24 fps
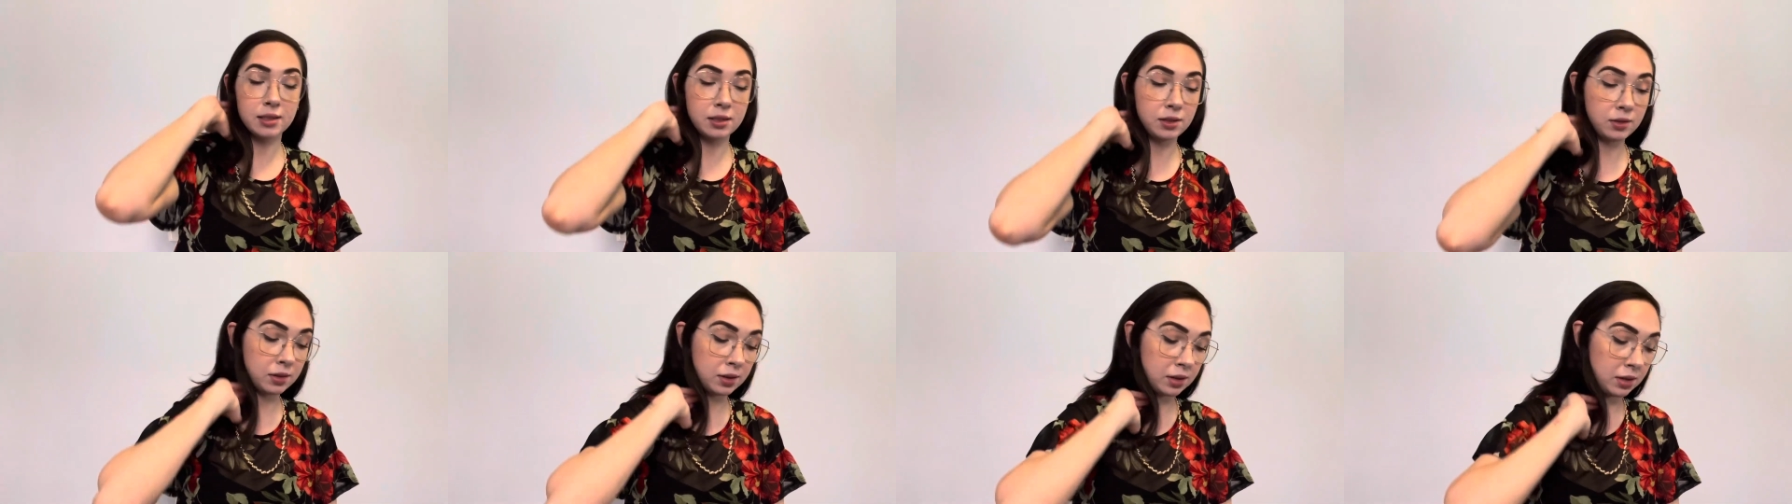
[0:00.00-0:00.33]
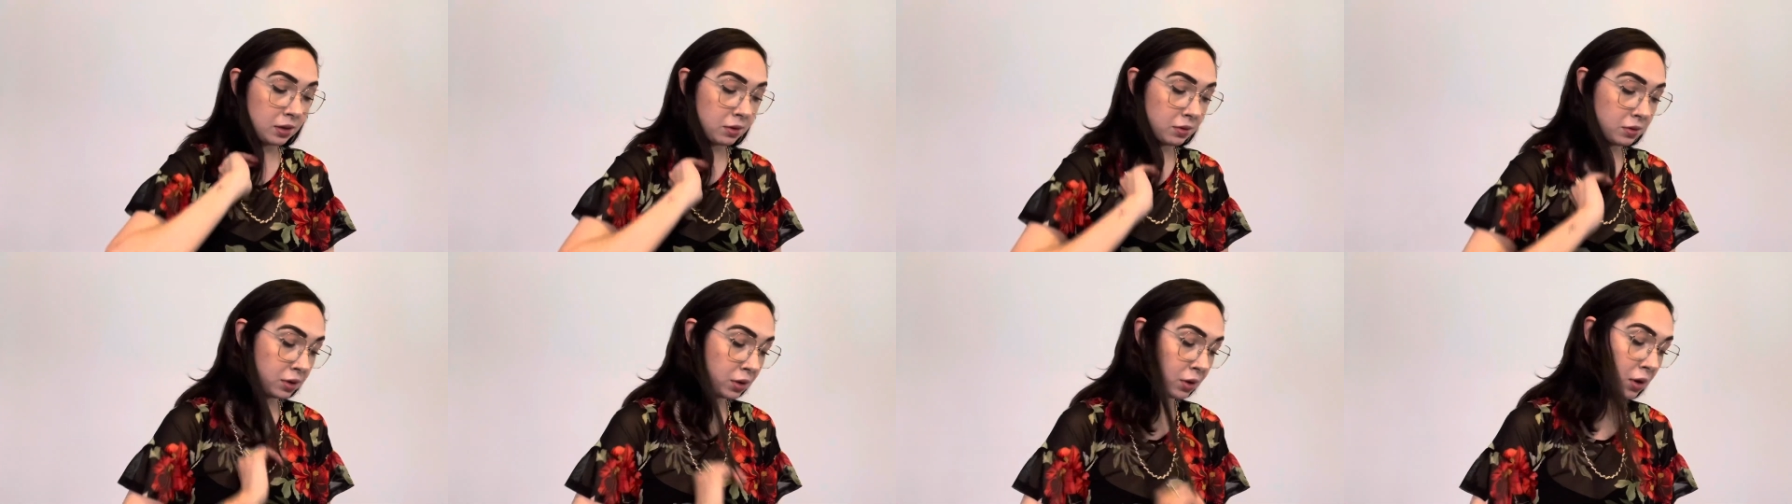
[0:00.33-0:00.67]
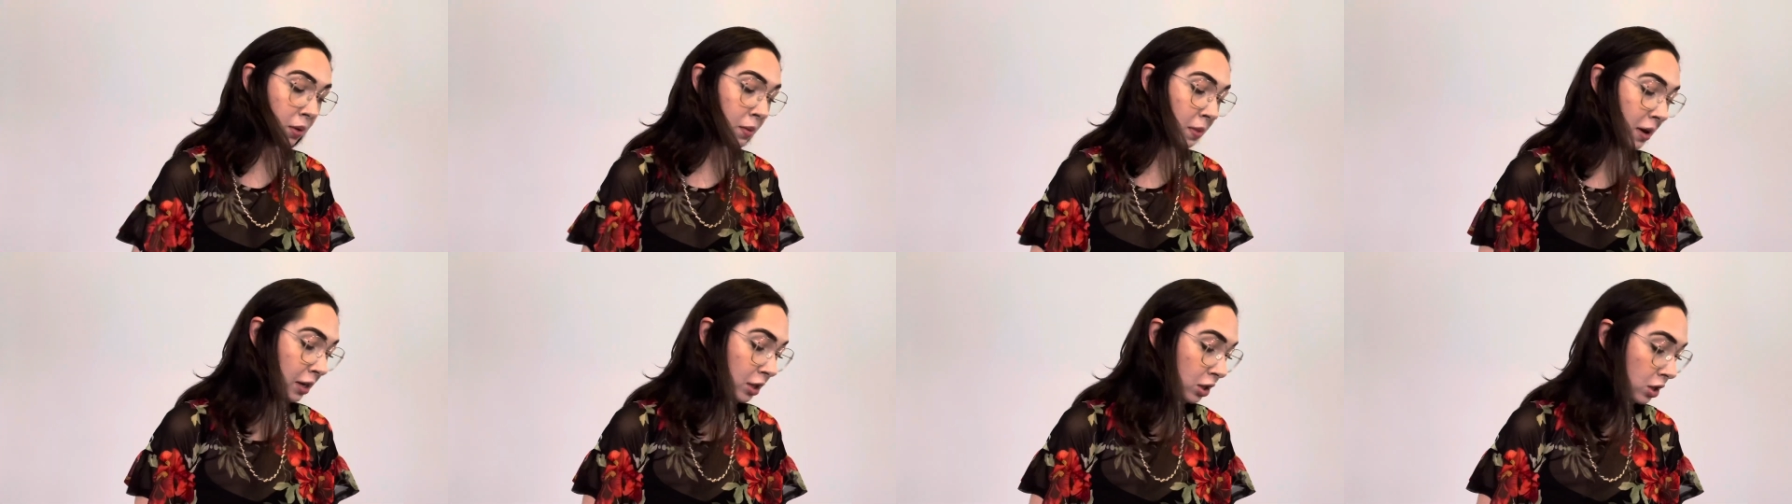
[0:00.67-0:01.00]
You can use your
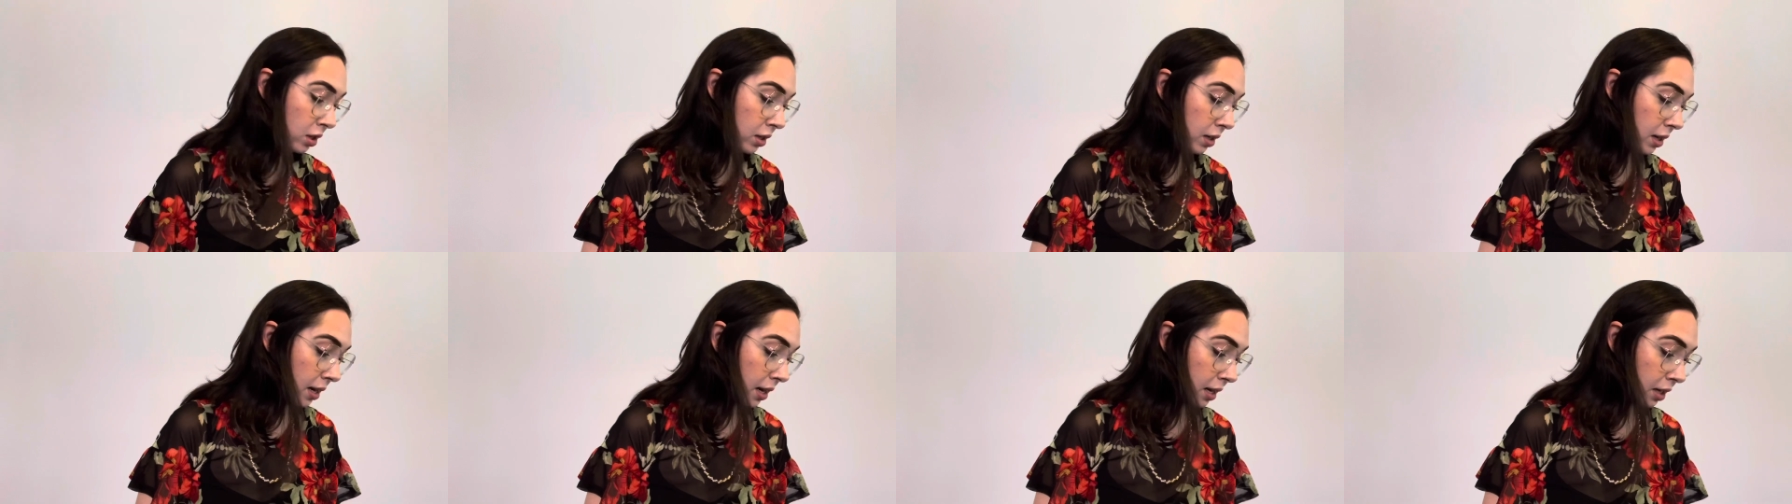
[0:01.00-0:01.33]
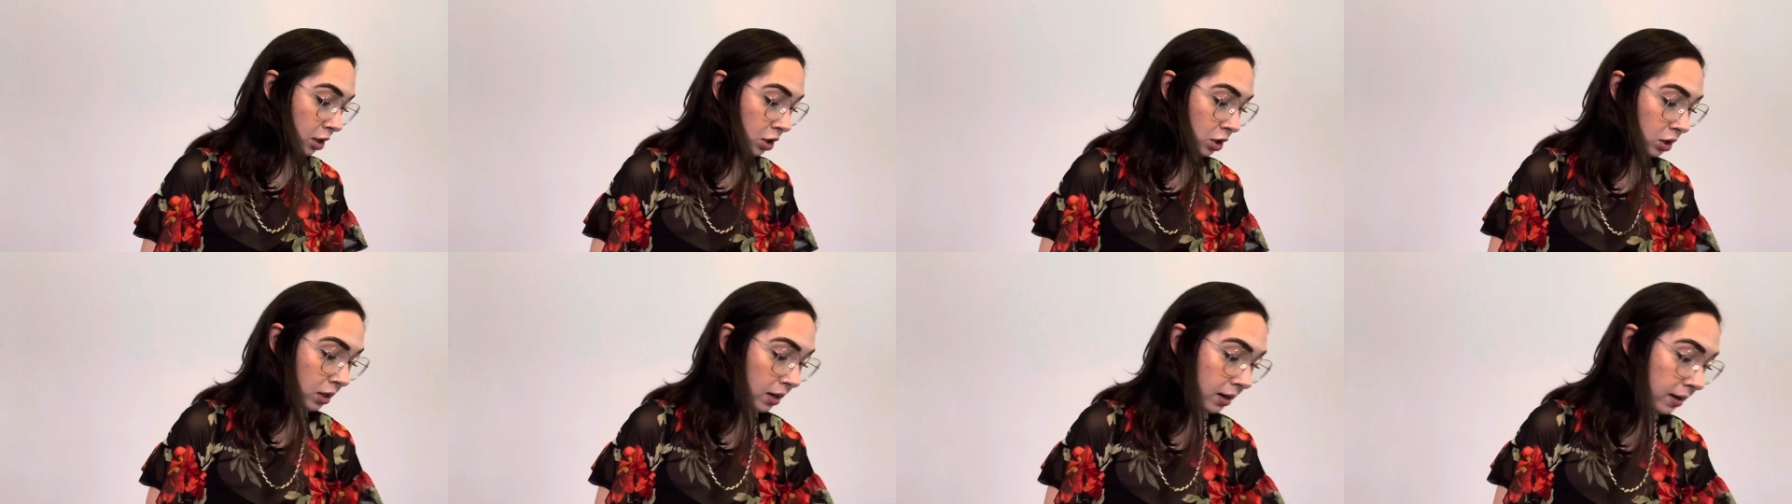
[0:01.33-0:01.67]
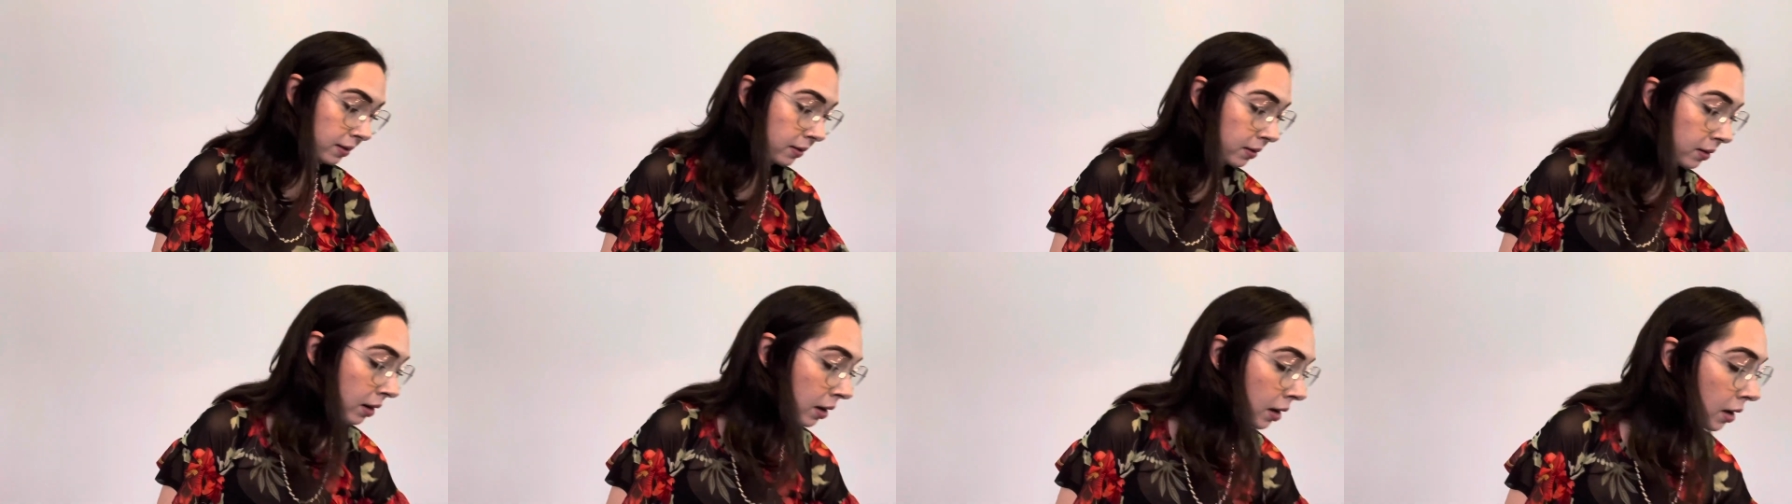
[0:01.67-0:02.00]

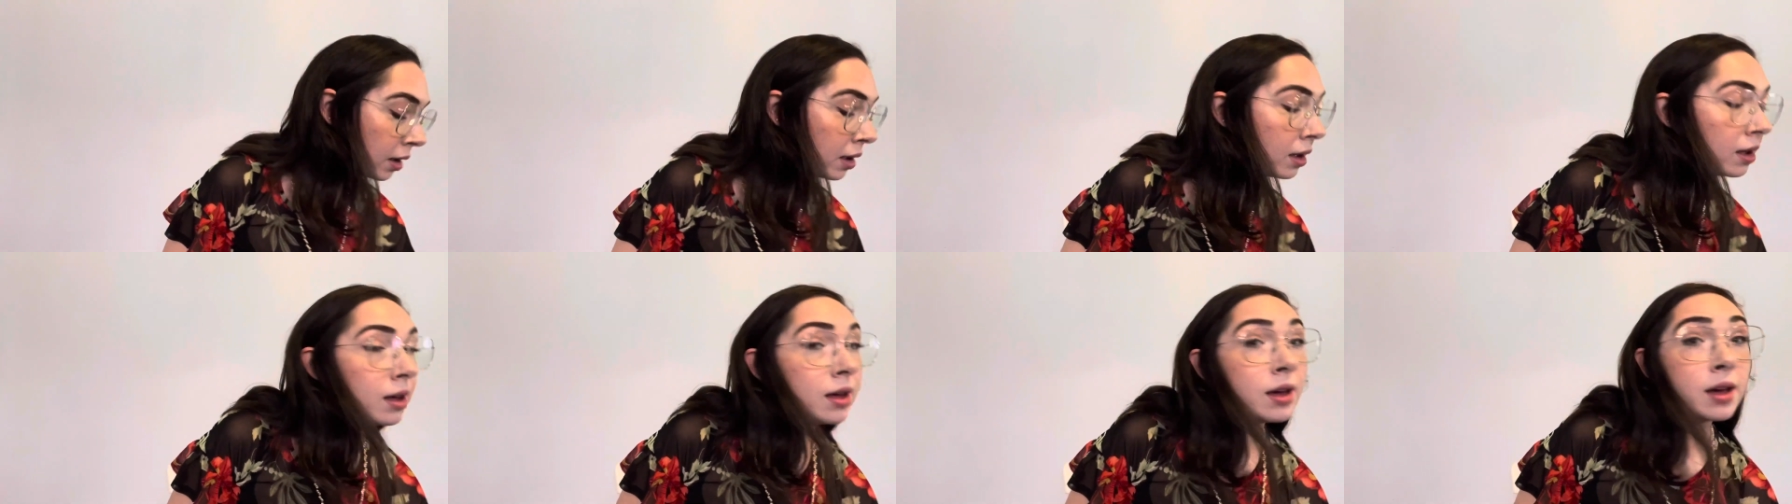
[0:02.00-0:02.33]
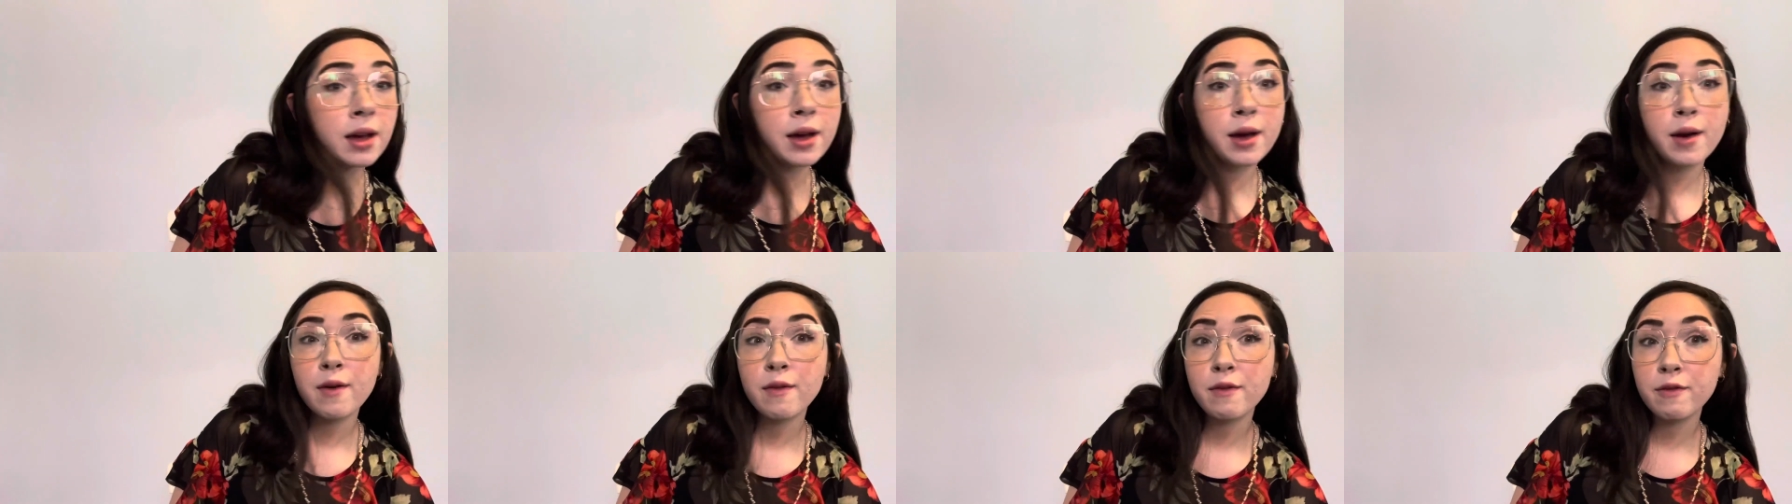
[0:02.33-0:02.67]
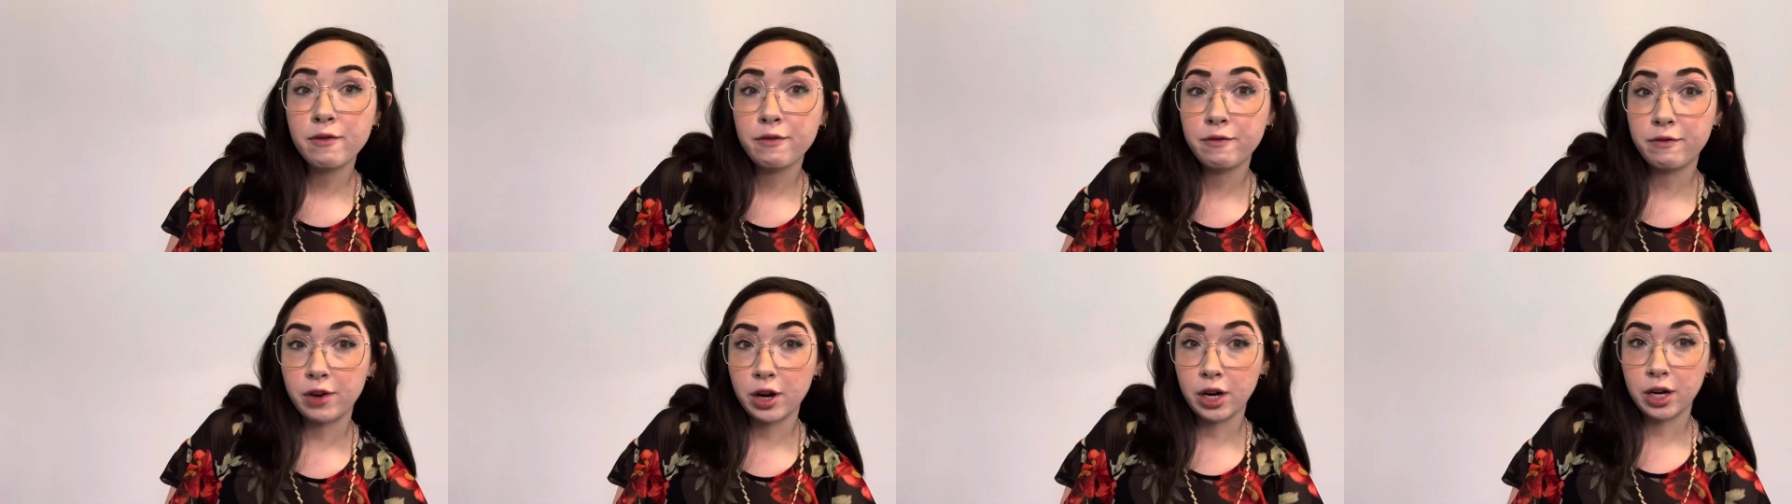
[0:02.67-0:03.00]
imagination
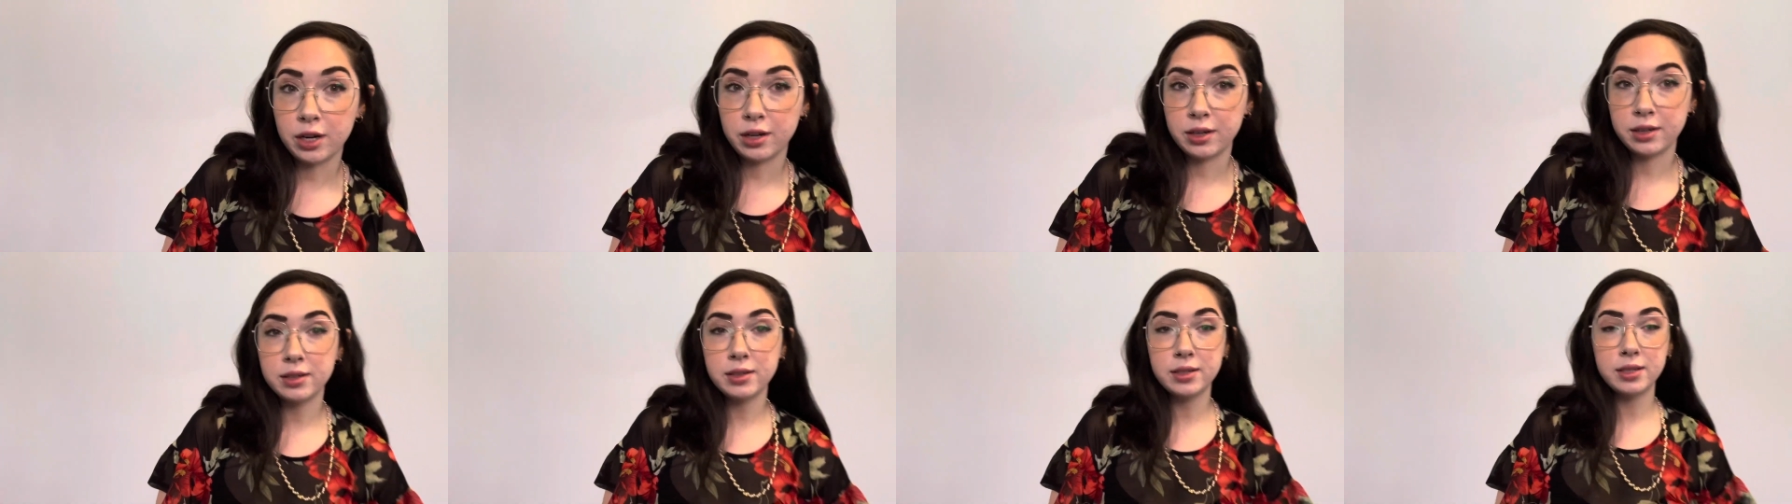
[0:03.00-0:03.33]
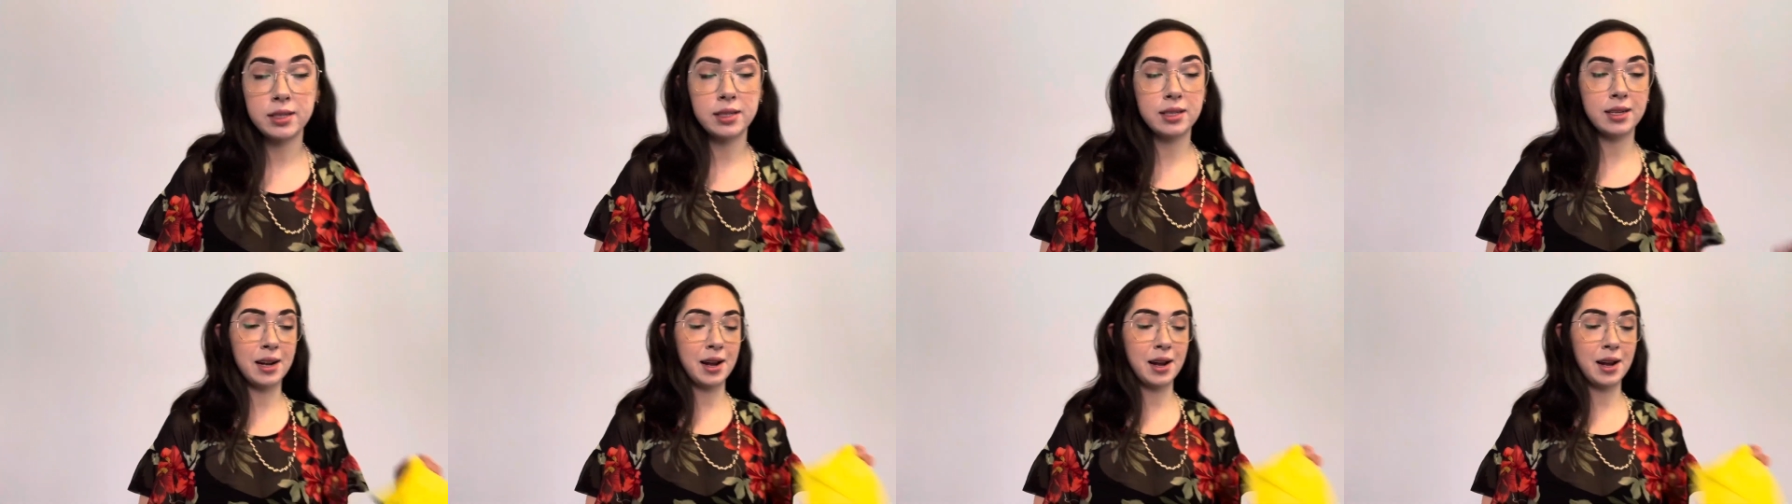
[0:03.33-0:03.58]
first,